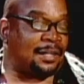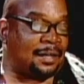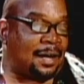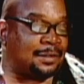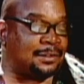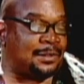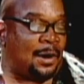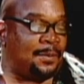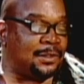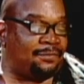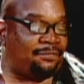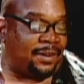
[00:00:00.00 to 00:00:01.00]

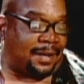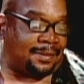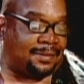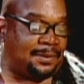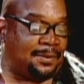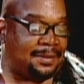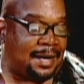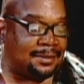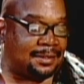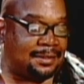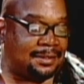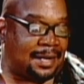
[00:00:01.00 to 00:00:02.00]
October 5th,
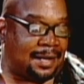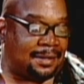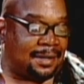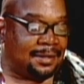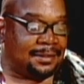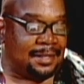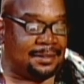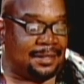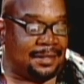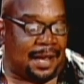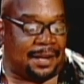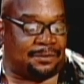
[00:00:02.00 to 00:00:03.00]
2010,
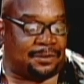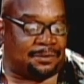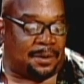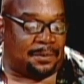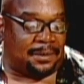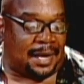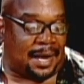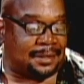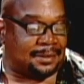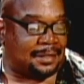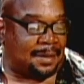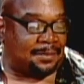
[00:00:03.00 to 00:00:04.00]
DC native Jerone Lyda
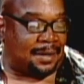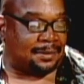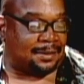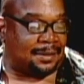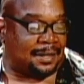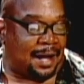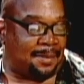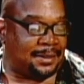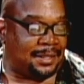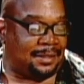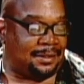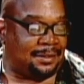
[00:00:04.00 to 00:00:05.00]
stepped in the
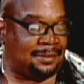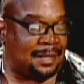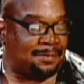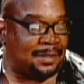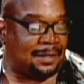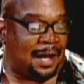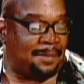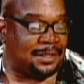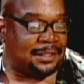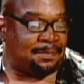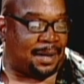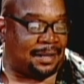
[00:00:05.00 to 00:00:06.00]
comedy
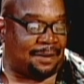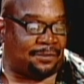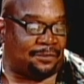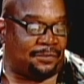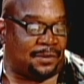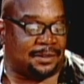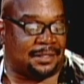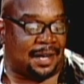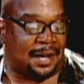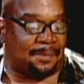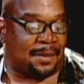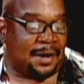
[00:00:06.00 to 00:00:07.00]
spotlight for the first
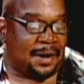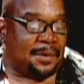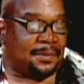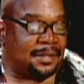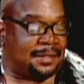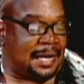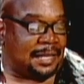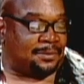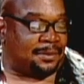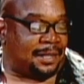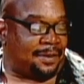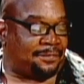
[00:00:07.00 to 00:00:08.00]
time with a
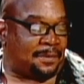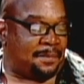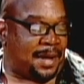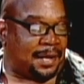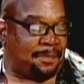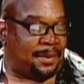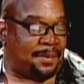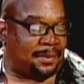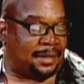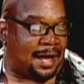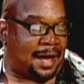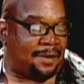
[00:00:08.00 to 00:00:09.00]
natural gift for making people
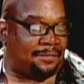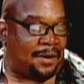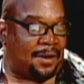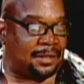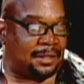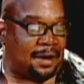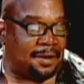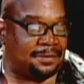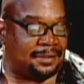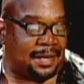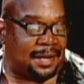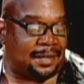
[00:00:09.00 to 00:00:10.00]
laugh on and off
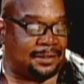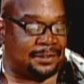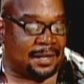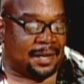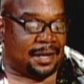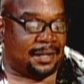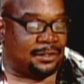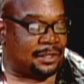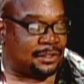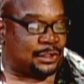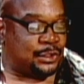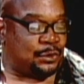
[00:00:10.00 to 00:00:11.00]
stage. In
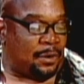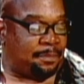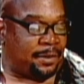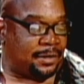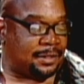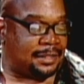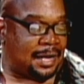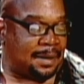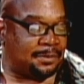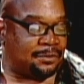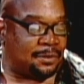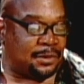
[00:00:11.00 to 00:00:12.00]
just a short period of
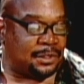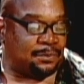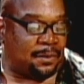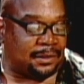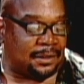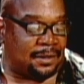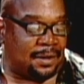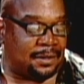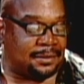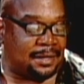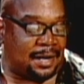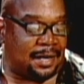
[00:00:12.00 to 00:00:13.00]
time, Jerone has worked
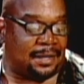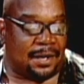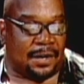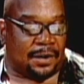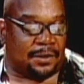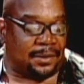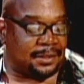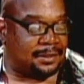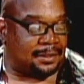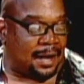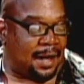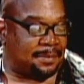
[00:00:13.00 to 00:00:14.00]
alongside Chris
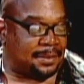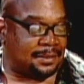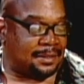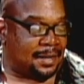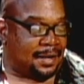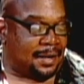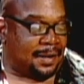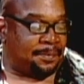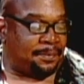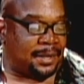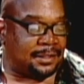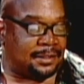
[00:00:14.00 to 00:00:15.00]
Thomas,
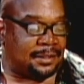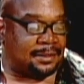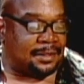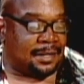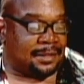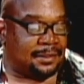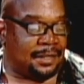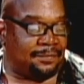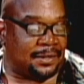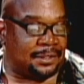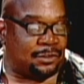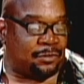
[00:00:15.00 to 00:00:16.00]
impressionist
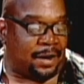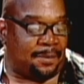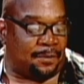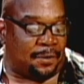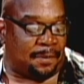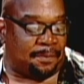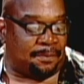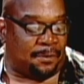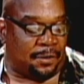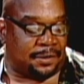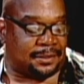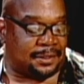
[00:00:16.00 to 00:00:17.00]
Sylvia Tremor
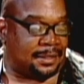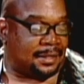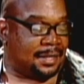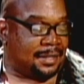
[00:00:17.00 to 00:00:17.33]
Morrison,